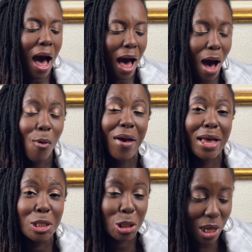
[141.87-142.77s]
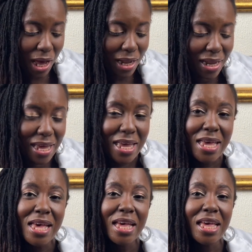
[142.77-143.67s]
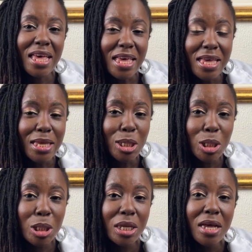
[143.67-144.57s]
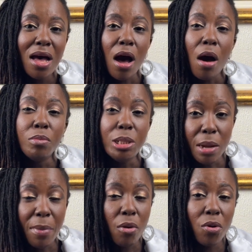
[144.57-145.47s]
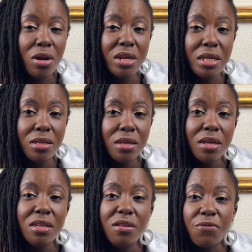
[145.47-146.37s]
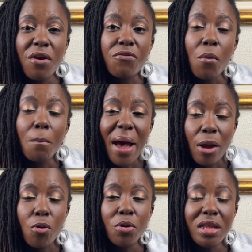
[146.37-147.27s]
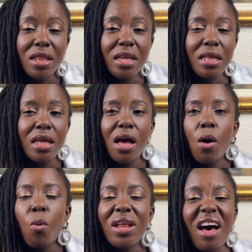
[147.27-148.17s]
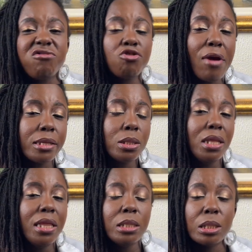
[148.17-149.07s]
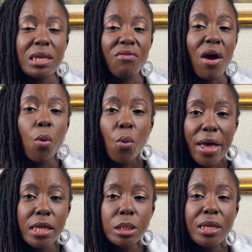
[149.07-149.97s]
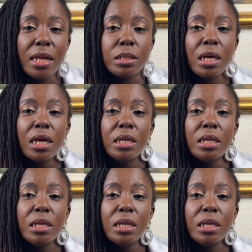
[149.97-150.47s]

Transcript: how exactly is Dermarolling different from microneedling? Well, I've tried to list several ways that